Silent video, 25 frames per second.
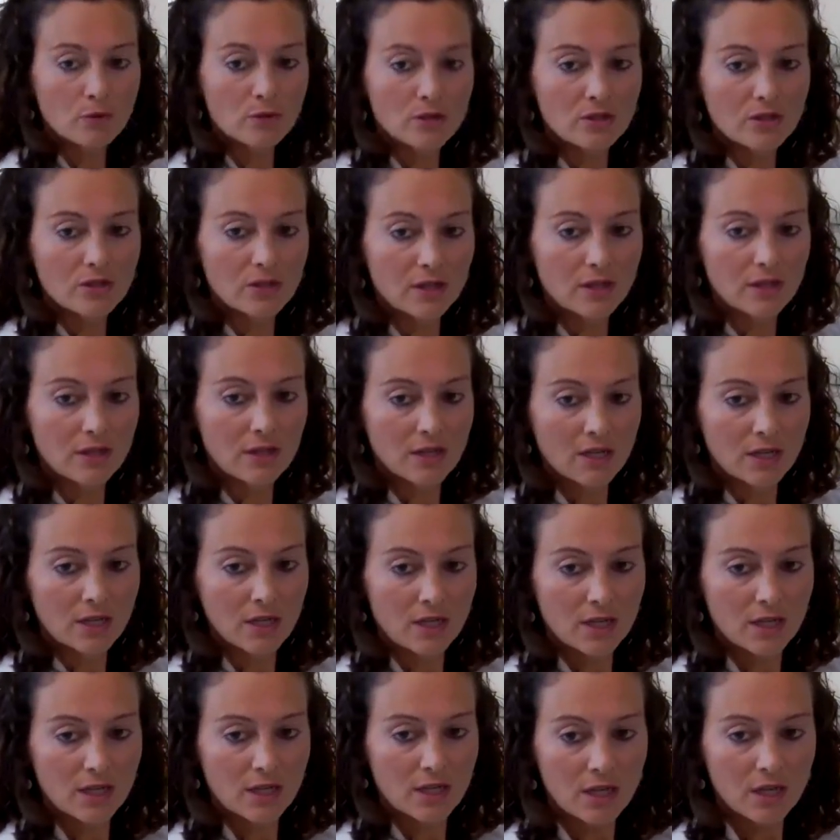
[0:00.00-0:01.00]
bones
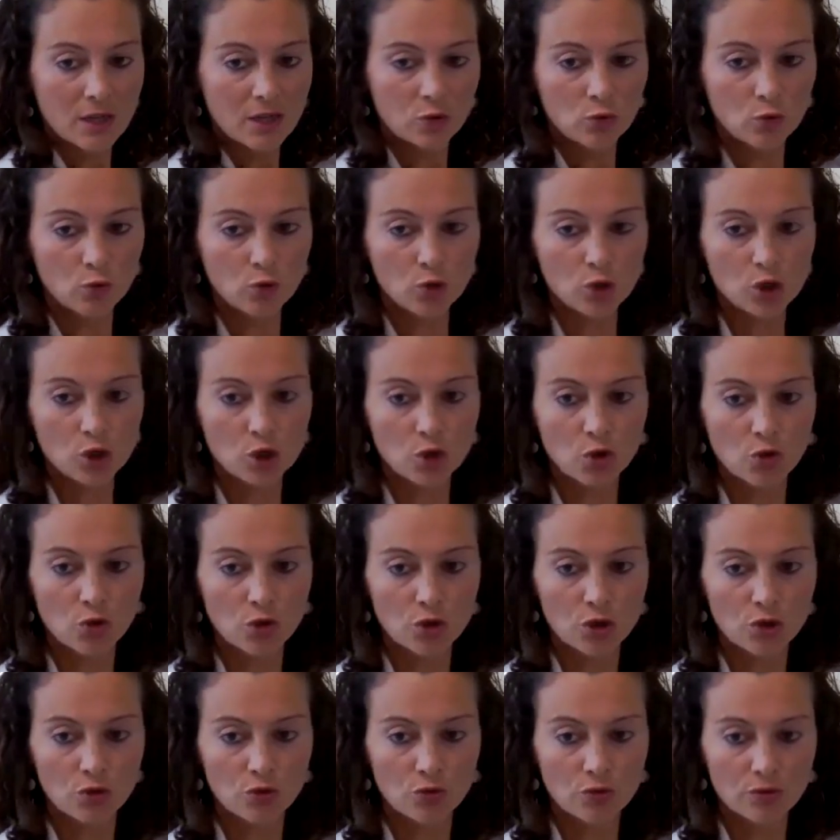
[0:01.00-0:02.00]
to
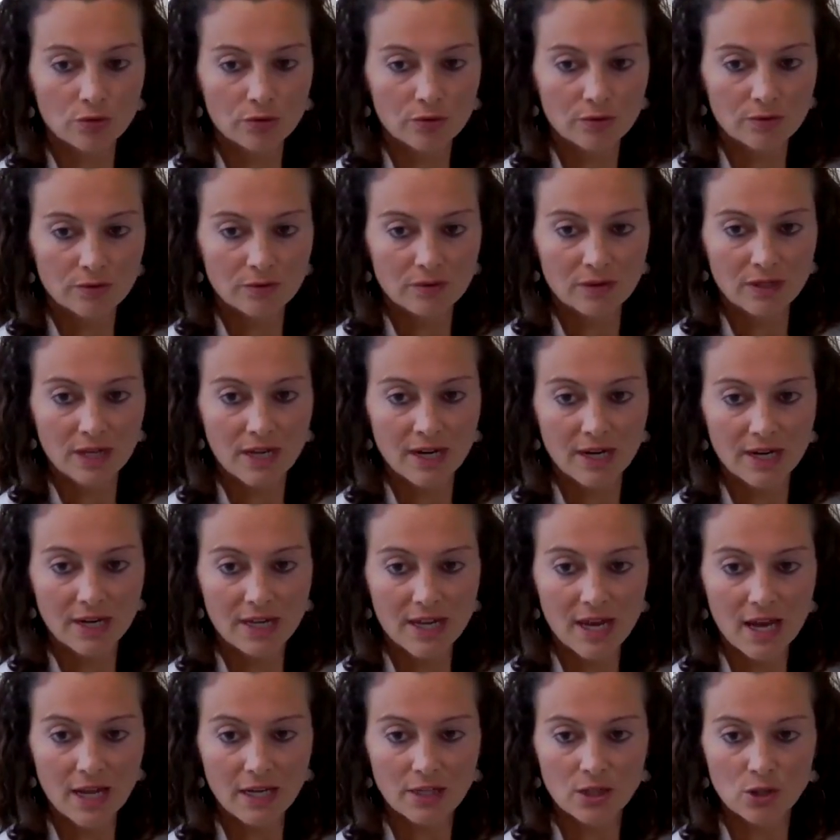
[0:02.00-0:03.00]
show you the
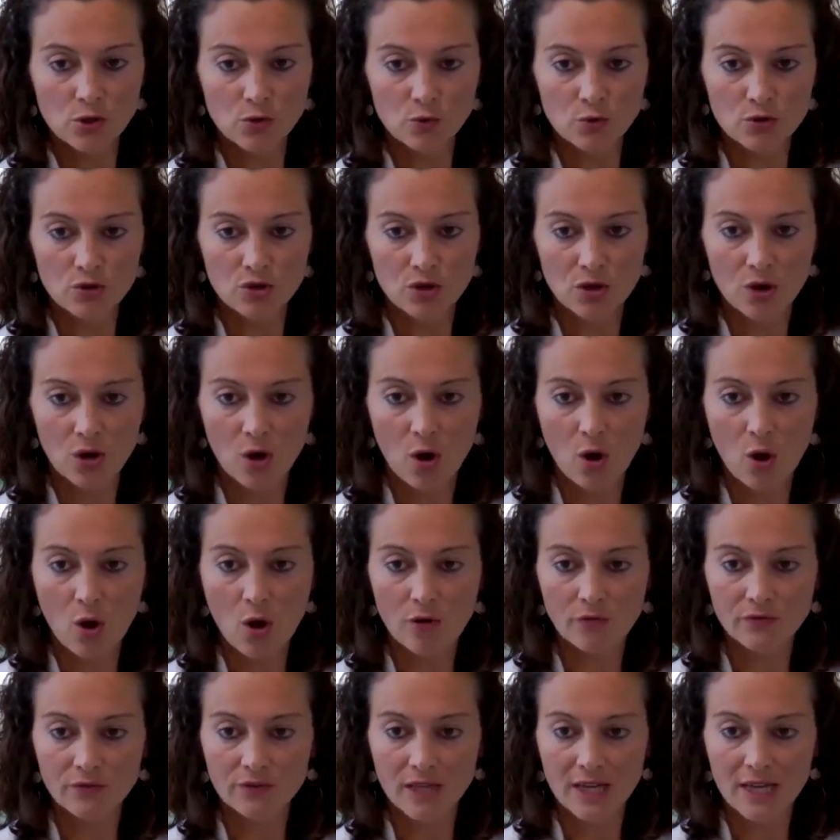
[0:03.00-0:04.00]
real use
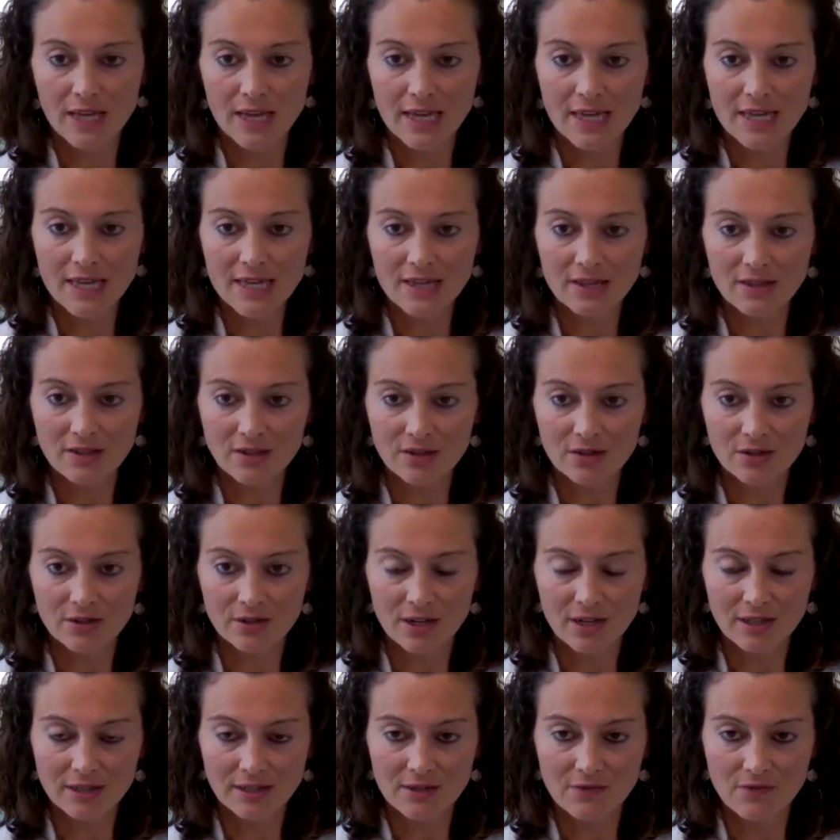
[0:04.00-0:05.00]
of the
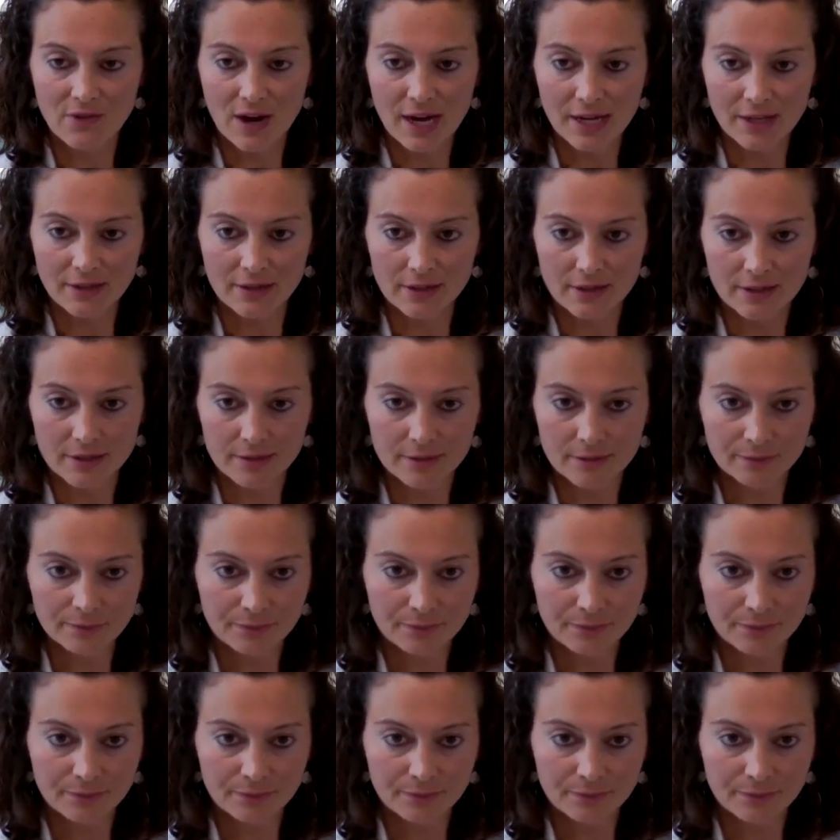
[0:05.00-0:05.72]
internal divider.